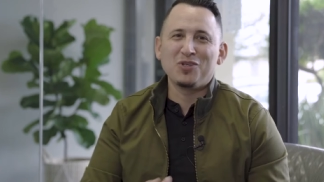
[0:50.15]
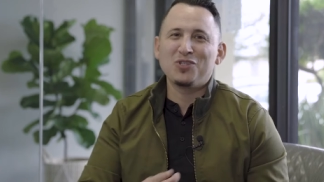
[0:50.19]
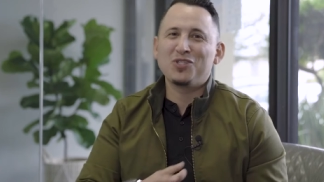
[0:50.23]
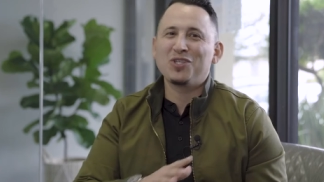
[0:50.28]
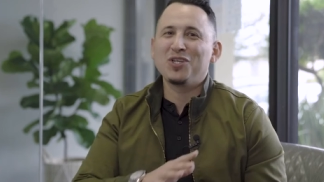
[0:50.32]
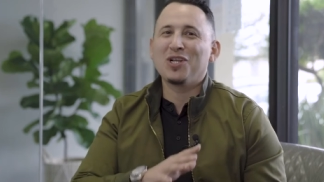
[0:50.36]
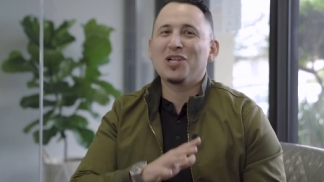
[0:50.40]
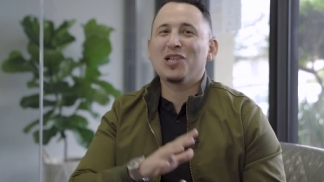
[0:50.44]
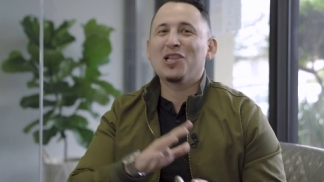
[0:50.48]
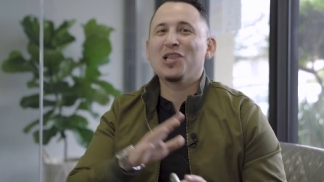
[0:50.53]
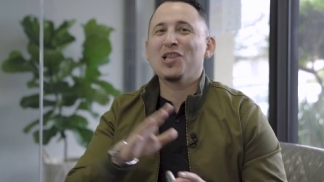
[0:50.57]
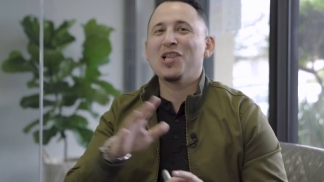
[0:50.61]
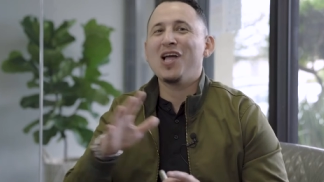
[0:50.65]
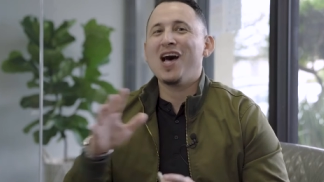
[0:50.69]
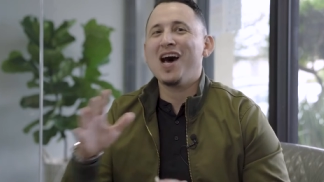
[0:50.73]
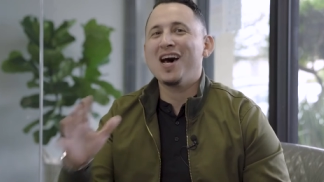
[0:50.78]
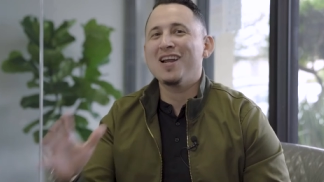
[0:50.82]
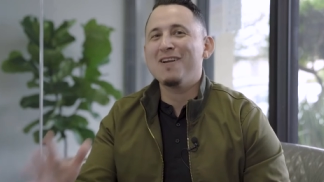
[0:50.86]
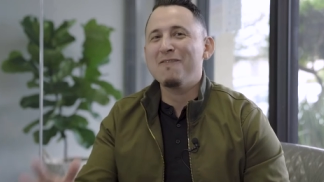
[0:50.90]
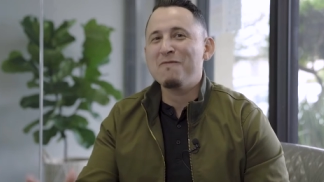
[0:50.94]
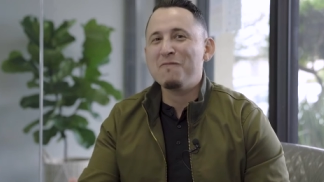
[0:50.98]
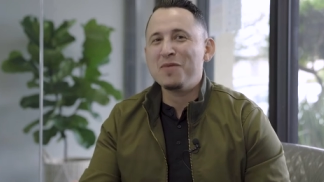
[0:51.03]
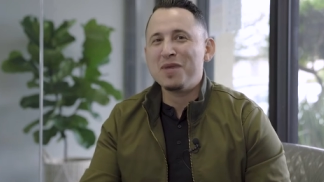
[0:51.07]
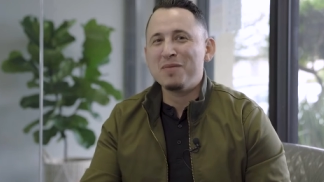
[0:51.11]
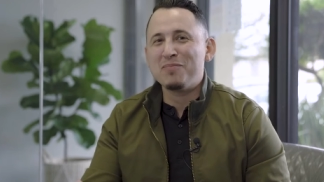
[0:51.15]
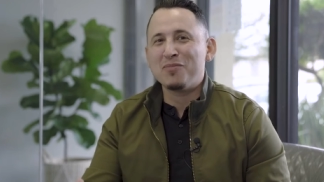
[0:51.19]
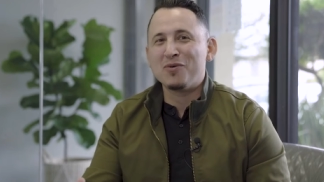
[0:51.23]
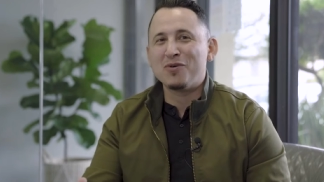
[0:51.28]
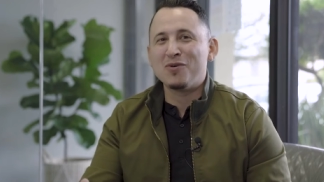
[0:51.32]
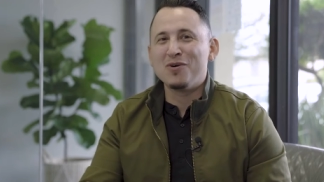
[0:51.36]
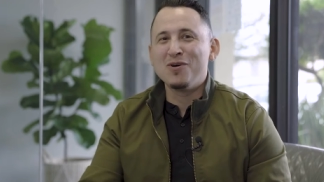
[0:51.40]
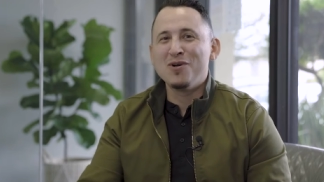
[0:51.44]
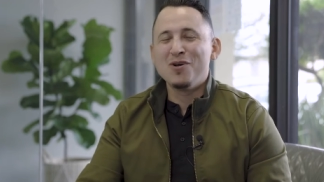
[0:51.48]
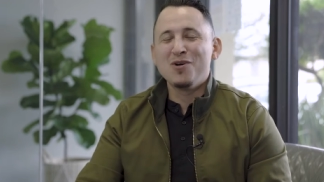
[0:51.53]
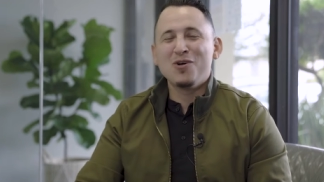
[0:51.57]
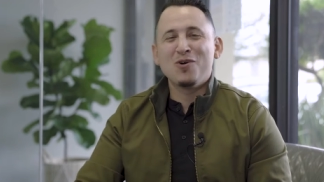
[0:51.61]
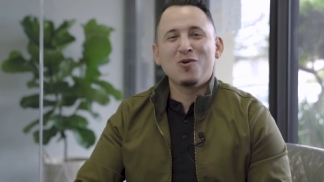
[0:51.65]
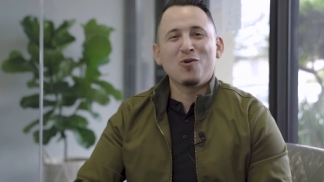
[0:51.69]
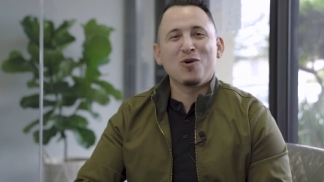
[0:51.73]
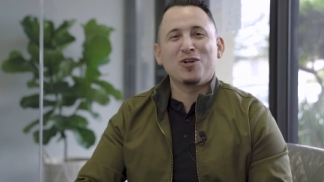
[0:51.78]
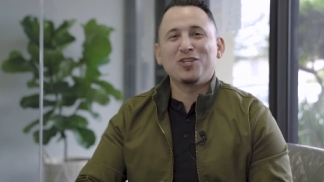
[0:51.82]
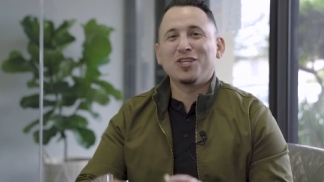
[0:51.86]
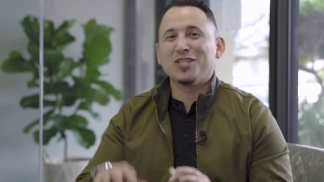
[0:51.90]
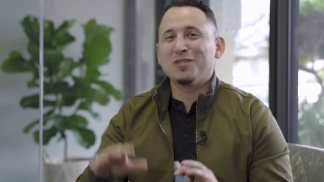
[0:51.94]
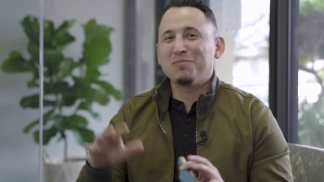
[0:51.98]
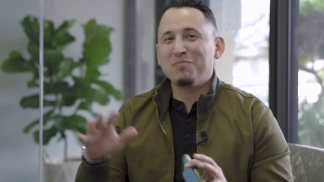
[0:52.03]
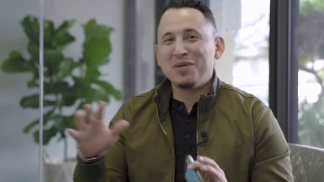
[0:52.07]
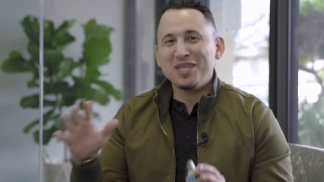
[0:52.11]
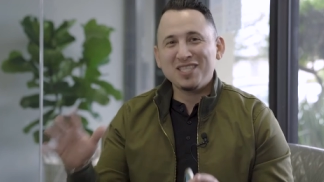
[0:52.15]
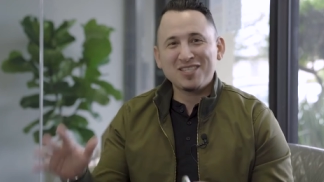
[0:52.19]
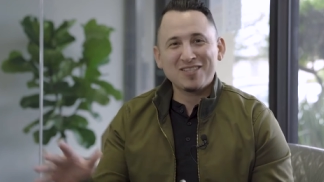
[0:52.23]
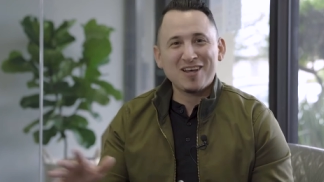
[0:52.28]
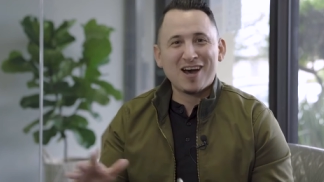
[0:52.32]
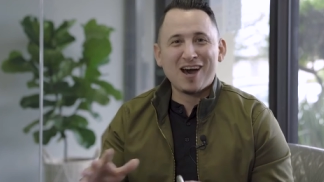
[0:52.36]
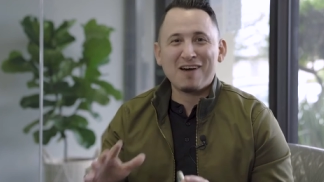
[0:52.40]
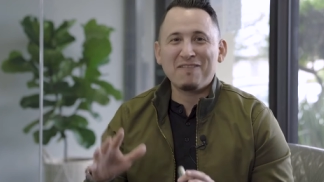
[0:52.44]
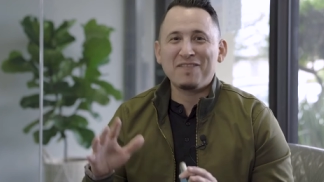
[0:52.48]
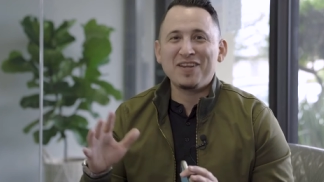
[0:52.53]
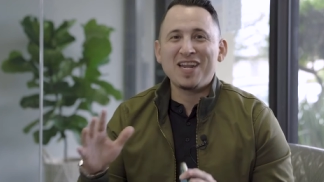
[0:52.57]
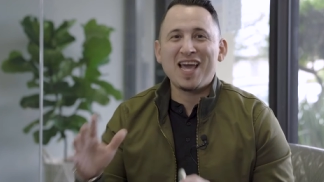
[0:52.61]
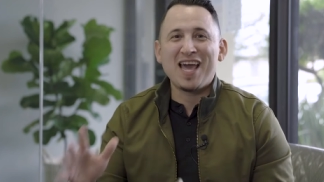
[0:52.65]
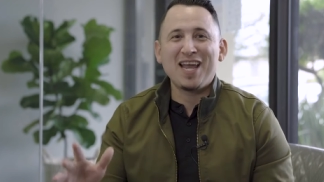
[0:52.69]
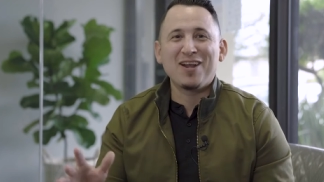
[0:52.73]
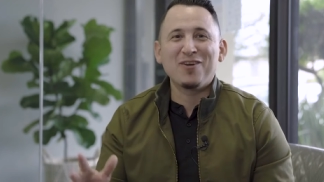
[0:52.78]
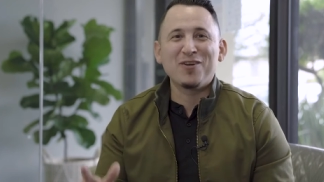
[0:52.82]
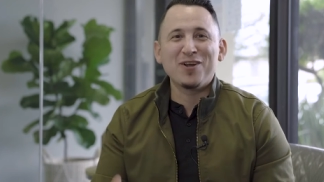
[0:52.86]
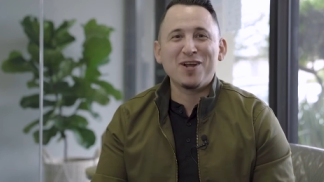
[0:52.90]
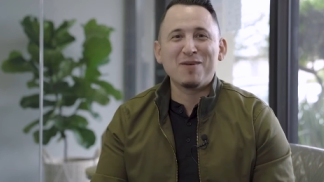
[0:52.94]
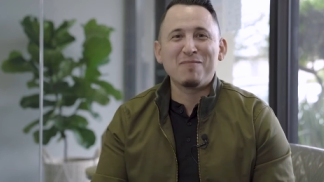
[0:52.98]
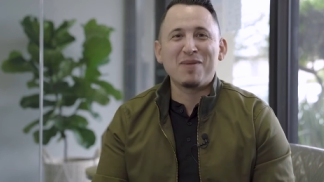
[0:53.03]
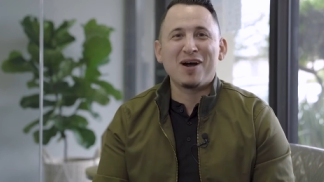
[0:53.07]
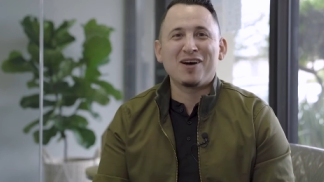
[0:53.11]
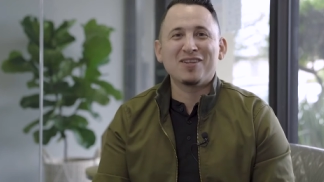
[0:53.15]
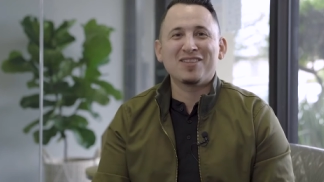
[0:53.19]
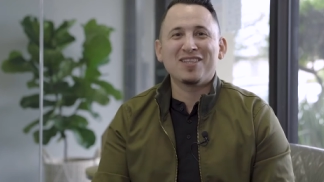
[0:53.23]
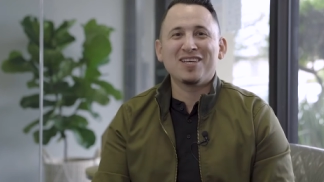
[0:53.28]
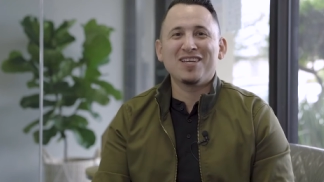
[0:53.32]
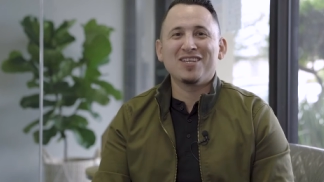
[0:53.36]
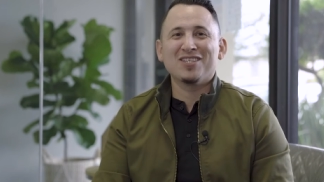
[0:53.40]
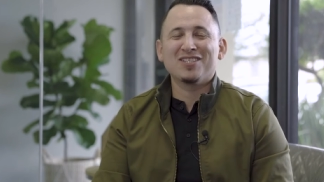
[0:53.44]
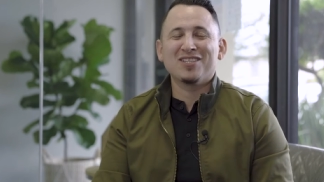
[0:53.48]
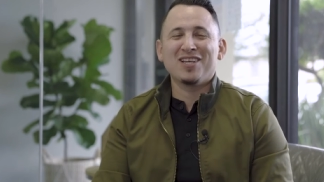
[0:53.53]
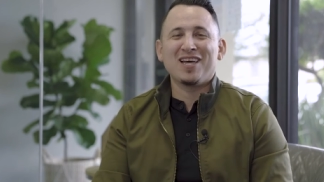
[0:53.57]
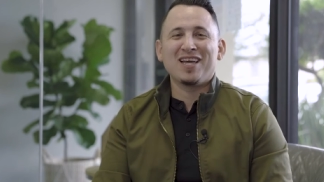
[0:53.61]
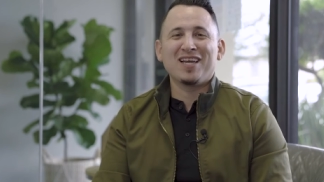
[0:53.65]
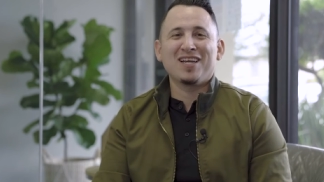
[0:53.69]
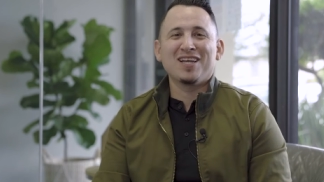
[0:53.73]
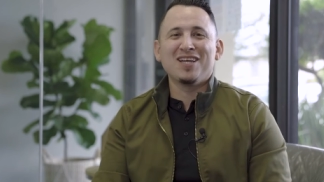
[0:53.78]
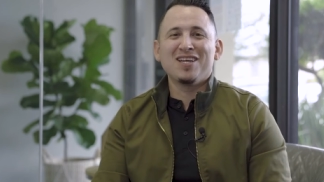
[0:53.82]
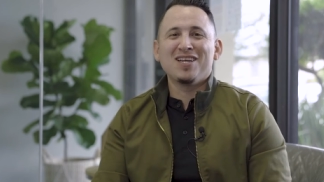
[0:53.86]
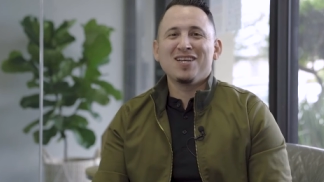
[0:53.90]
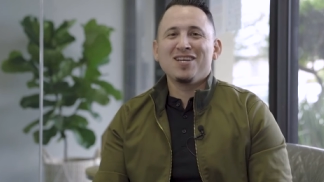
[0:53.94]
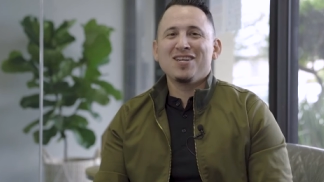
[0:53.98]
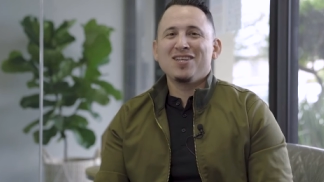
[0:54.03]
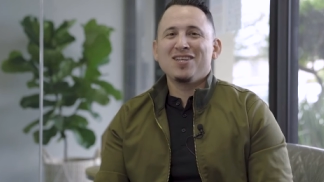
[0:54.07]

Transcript: You see a lot of people who are just pissed off and angry about this, like